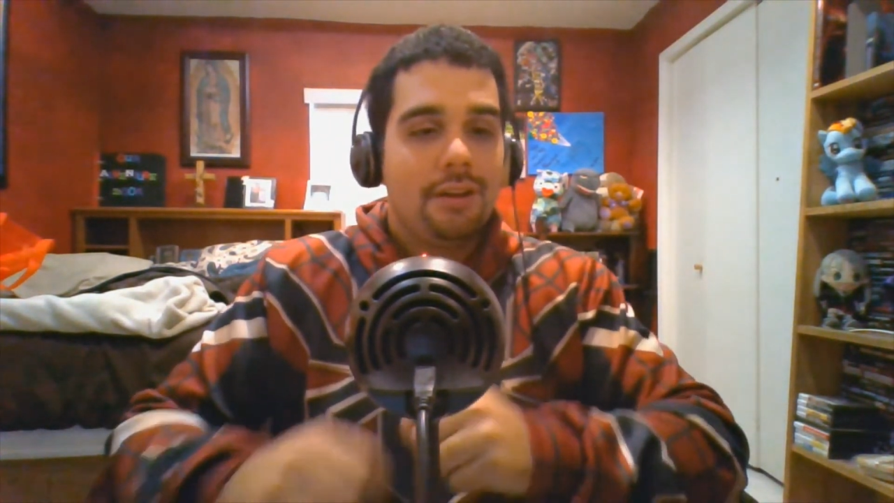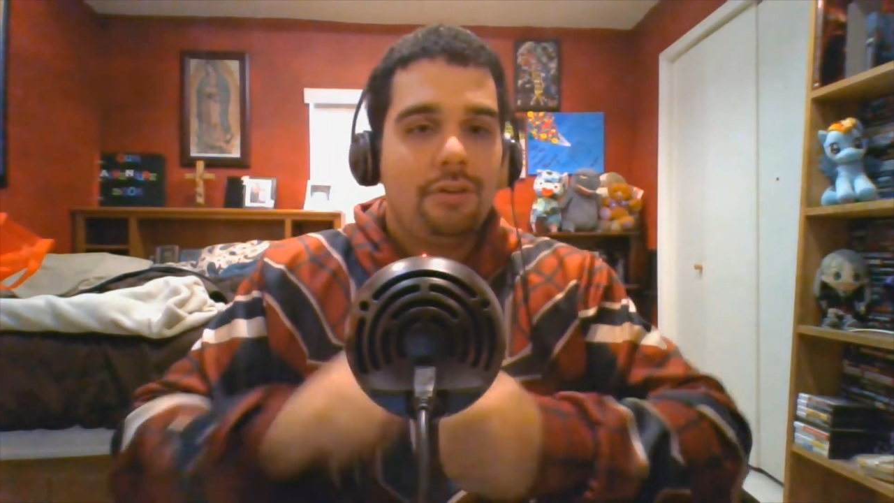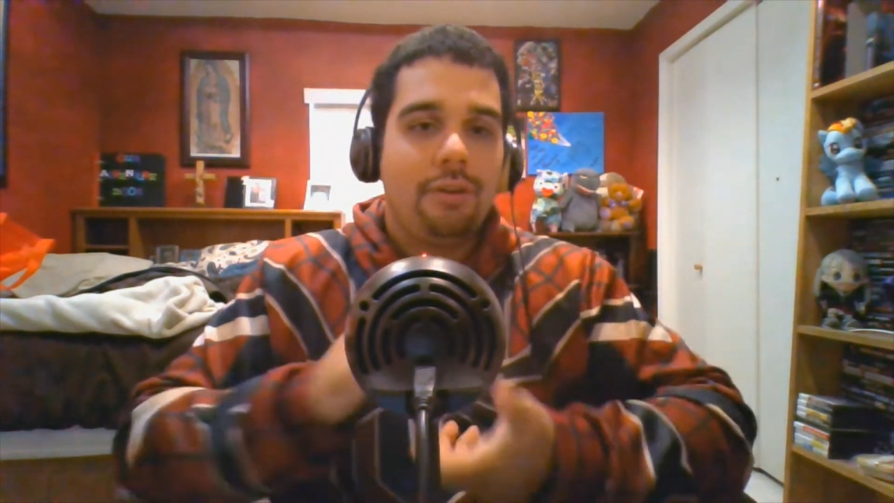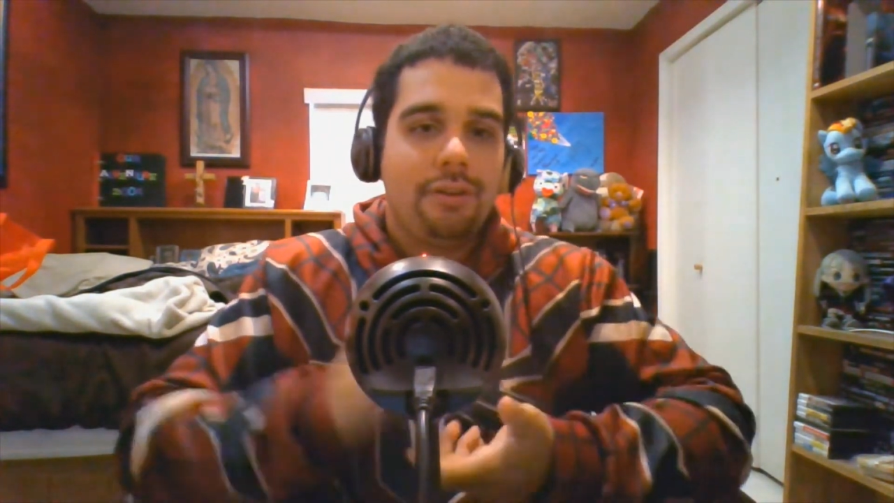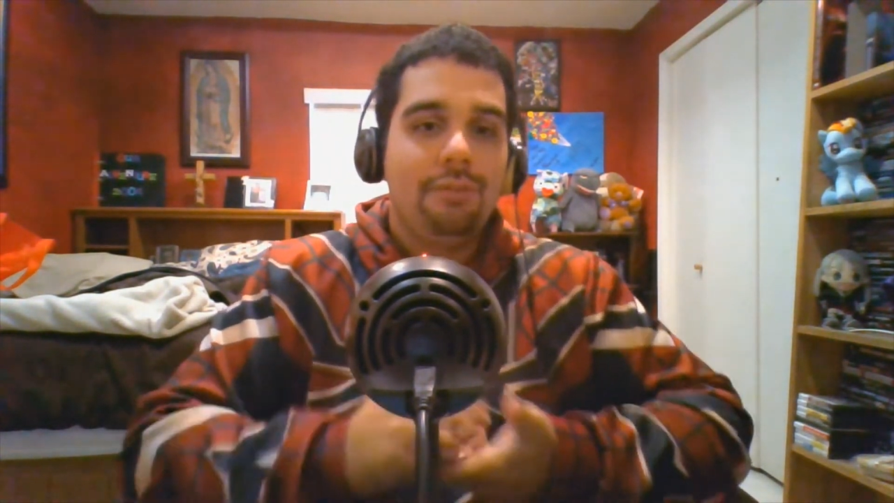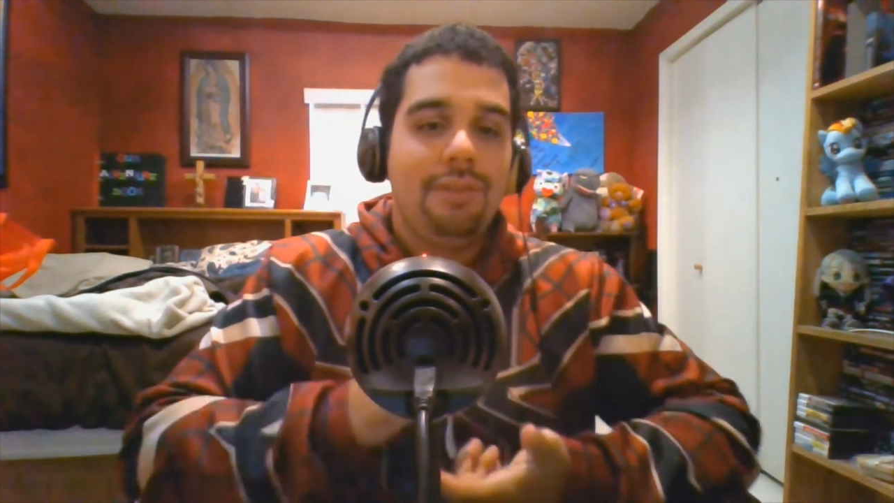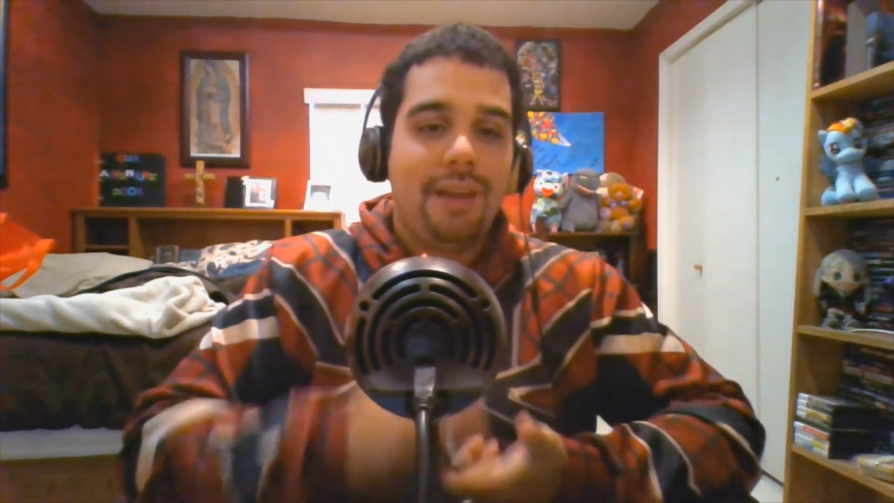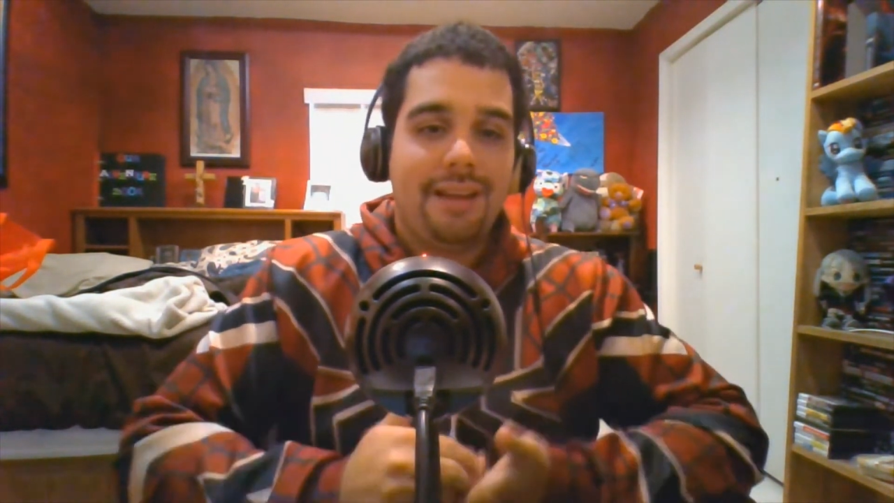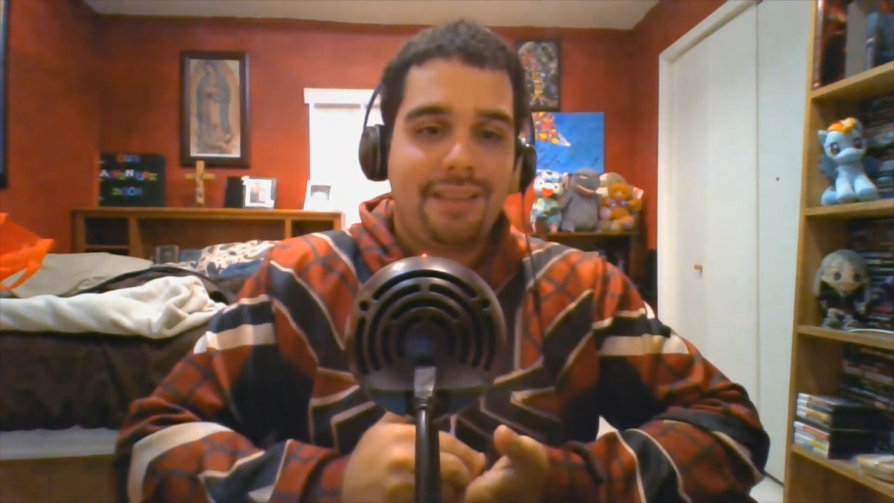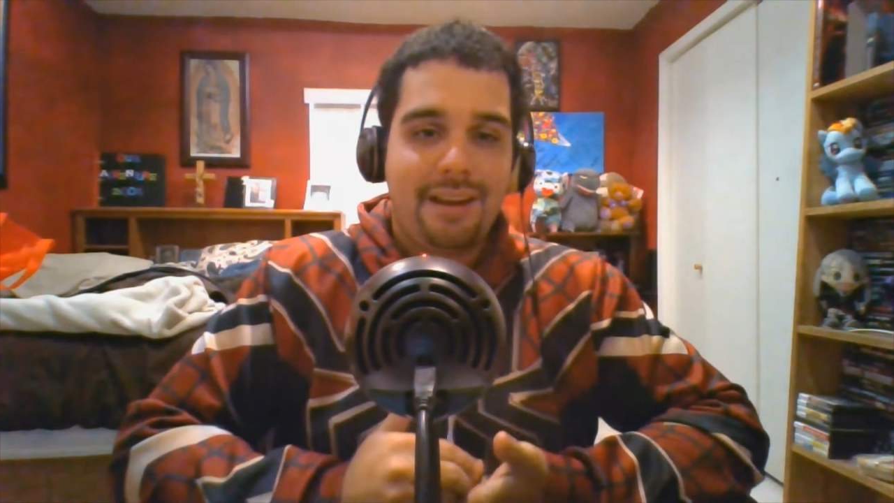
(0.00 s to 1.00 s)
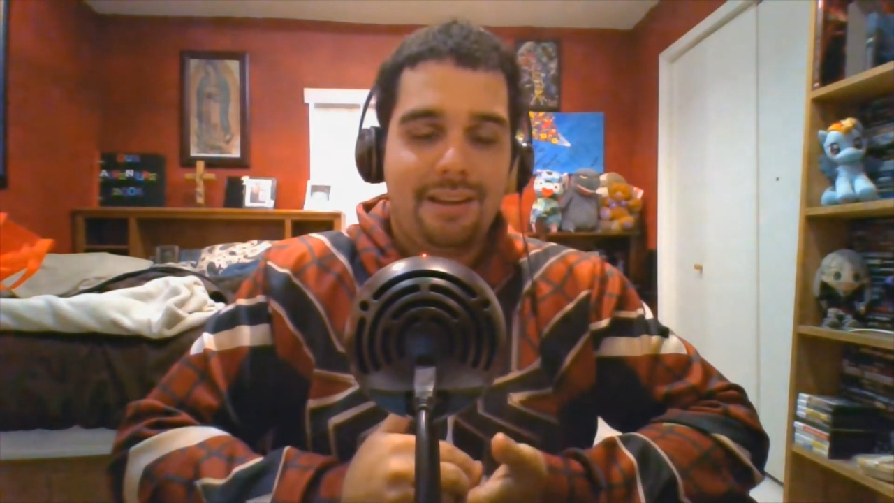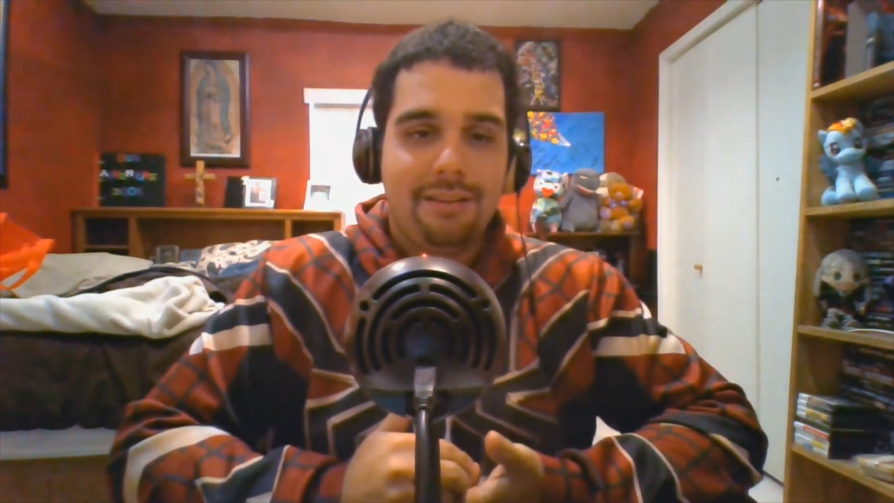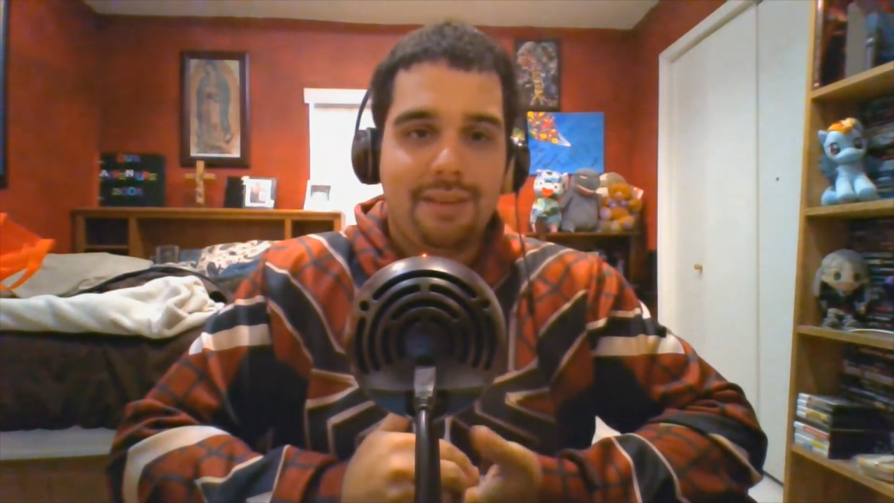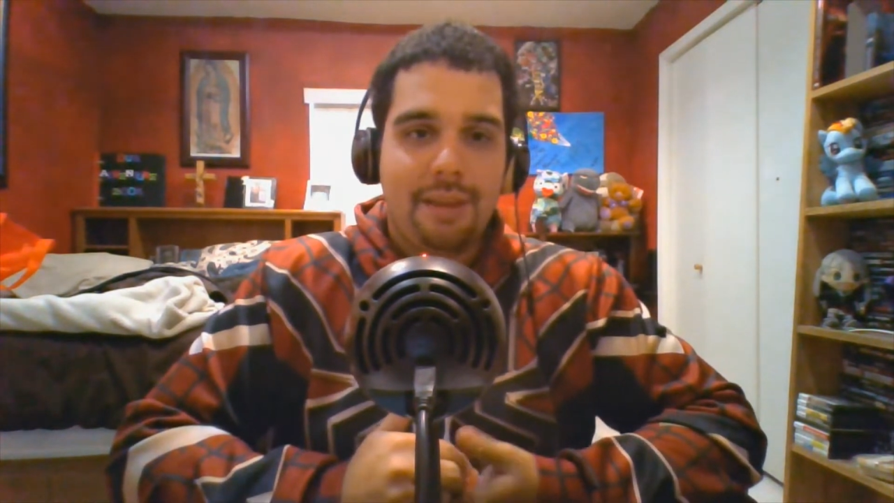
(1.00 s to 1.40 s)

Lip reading: So I do like that in this